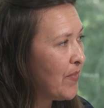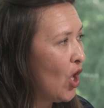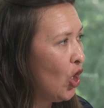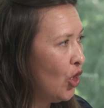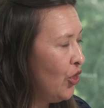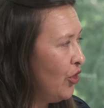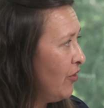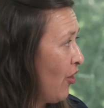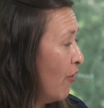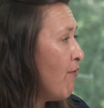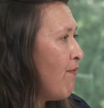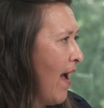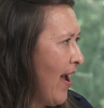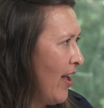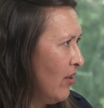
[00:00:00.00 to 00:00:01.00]
learn,
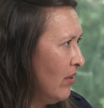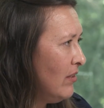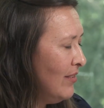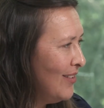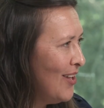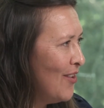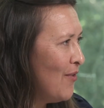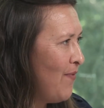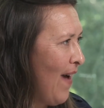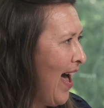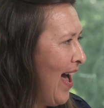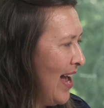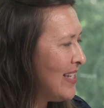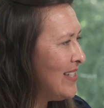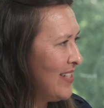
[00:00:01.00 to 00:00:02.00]
fail
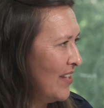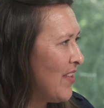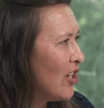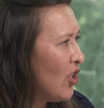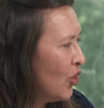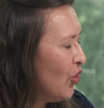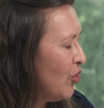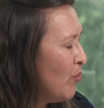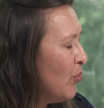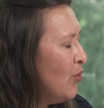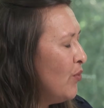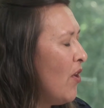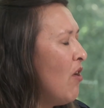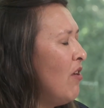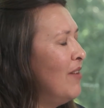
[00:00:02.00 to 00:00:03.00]
fast and then learn,
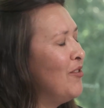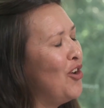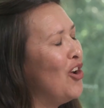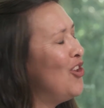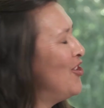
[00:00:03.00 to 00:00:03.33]
move on,